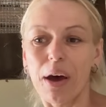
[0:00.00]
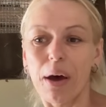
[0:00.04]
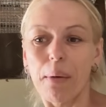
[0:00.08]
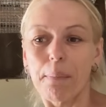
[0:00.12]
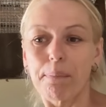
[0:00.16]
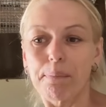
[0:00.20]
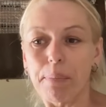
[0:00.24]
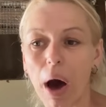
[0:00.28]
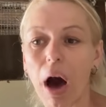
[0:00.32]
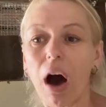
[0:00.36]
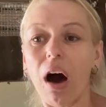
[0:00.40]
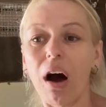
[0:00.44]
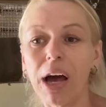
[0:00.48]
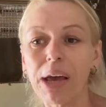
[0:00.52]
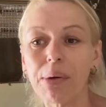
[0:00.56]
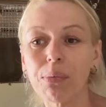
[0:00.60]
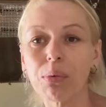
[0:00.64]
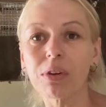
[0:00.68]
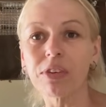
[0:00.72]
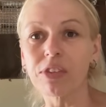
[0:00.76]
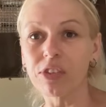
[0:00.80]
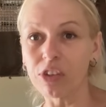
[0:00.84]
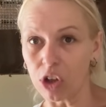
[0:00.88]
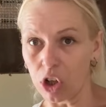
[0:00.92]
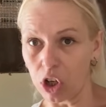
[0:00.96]
But I
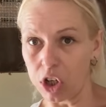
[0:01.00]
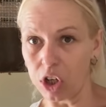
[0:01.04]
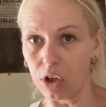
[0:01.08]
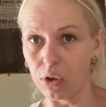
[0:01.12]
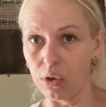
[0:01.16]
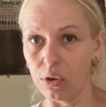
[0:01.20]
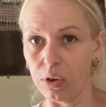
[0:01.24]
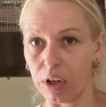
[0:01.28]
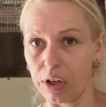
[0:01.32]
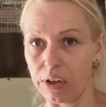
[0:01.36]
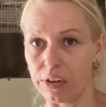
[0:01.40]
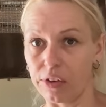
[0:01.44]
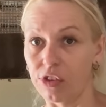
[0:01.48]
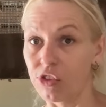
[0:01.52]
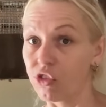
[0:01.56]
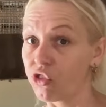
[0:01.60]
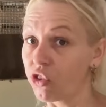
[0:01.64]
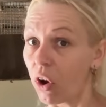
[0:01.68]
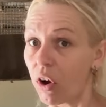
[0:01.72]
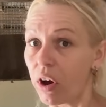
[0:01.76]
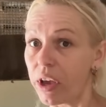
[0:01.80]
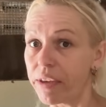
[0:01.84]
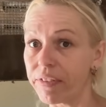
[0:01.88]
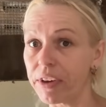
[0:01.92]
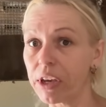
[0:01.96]
was clueless.
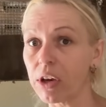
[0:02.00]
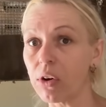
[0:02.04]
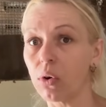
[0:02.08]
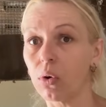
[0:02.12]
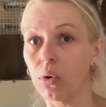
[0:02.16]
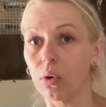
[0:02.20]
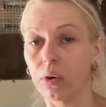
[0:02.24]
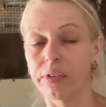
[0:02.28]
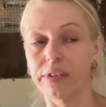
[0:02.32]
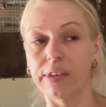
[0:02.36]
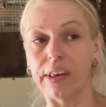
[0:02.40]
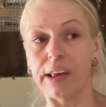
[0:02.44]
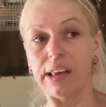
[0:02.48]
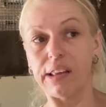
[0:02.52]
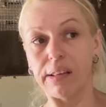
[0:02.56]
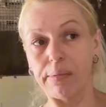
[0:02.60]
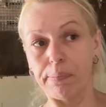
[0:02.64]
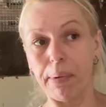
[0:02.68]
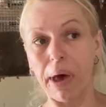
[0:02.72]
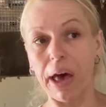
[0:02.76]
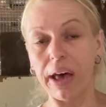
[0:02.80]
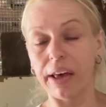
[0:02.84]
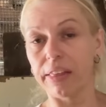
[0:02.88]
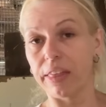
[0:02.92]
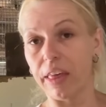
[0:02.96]
Driving horses
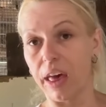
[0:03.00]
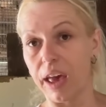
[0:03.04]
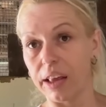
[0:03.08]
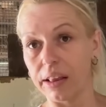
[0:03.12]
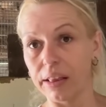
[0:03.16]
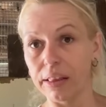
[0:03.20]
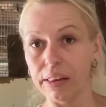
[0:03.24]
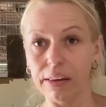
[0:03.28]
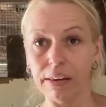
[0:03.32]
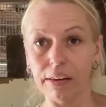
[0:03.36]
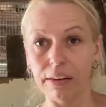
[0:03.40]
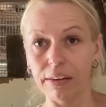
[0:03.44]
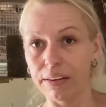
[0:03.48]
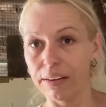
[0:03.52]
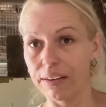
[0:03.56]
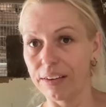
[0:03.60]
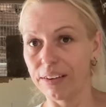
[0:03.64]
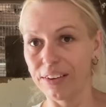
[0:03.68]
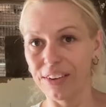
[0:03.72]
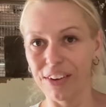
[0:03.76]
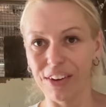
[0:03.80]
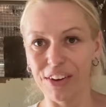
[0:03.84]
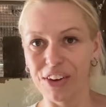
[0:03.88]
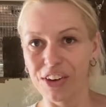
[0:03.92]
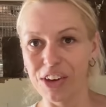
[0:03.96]
back then,
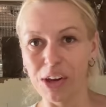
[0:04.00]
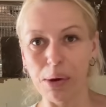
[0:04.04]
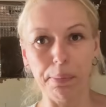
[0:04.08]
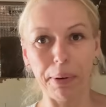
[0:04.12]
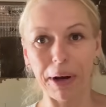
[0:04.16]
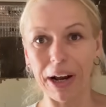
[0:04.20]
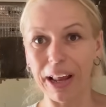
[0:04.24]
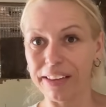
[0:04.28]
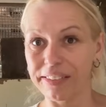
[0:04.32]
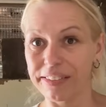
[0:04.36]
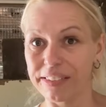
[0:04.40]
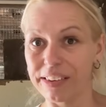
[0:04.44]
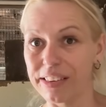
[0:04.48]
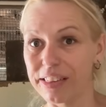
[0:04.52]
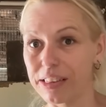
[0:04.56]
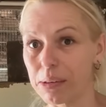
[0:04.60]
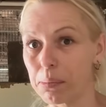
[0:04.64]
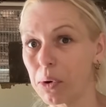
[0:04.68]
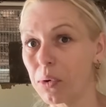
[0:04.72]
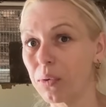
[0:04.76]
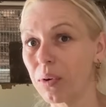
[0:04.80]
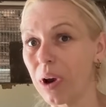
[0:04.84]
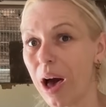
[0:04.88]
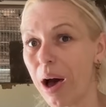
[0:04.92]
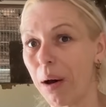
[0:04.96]
you platted them
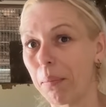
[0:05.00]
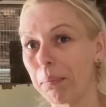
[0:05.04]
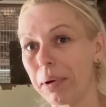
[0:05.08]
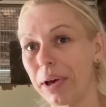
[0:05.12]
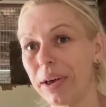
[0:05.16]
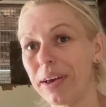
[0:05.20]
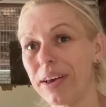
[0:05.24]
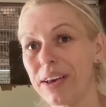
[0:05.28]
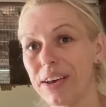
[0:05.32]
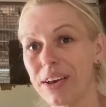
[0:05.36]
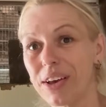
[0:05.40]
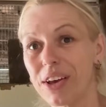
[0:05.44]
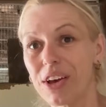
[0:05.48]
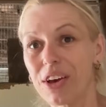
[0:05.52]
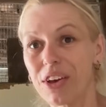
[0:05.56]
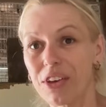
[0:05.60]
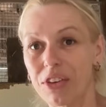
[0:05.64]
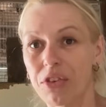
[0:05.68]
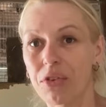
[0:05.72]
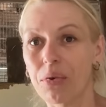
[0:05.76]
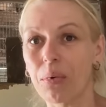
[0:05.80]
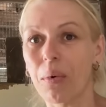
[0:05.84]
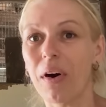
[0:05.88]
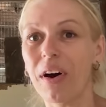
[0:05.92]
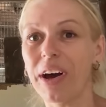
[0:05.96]
all up.
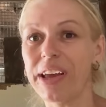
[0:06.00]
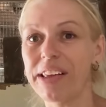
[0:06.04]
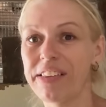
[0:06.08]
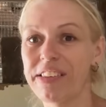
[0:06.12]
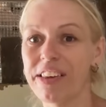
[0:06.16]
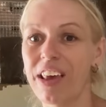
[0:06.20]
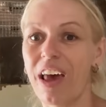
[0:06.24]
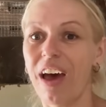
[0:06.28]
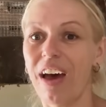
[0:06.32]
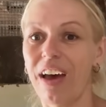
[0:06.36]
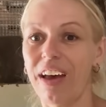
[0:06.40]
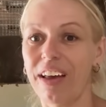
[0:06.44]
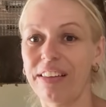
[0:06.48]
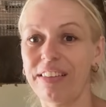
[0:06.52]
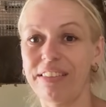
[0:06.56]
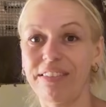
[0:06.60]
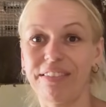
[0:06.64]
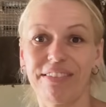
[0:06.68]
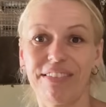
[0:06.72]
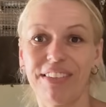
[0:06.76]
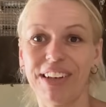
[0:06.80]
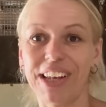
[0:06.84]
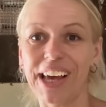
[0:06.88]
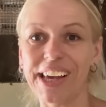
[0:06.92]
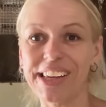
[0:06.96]
So I turned
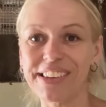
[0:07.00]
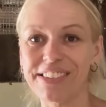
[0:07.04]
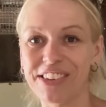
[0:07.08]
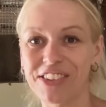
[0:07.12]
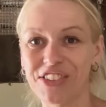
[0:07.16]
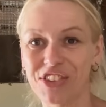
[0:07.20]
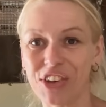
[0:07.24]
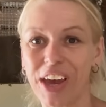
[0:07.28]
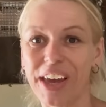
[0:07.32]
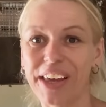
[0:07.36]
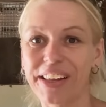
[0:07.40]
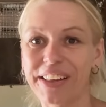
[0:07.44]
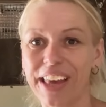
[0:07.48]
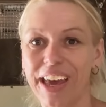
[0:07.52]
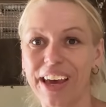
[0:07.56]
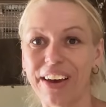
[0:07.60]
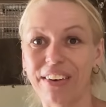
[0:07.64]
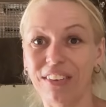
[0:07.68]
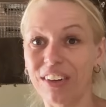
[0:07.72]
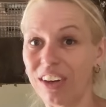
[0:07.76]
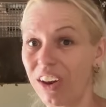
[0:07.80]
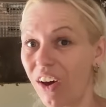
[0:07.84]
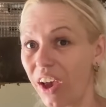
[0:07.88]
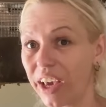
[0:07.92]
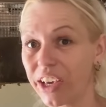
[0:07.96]
Lady Jane
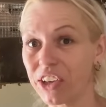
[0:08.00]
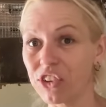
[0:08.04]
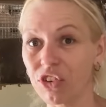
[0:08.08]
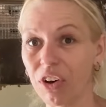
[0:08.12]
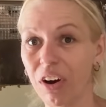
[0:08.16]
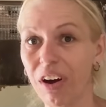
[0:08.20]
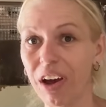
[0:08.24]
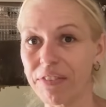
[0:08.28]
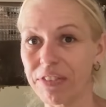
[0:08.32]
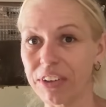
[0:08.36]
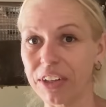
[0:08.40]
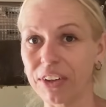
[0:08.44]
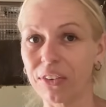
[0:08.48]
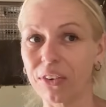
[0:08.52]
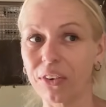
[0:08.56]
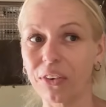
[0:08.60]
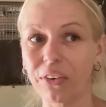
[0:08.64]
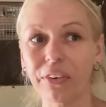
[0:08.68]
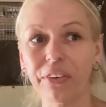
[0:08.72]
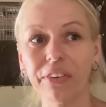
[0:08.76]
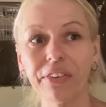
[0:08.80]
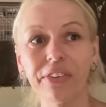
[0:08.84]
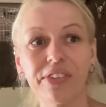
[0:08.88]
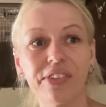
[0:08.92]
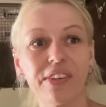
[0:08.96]
out like a driving
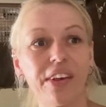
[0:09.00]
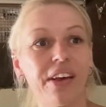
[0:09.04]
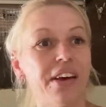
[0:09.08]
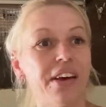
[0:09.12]
horse,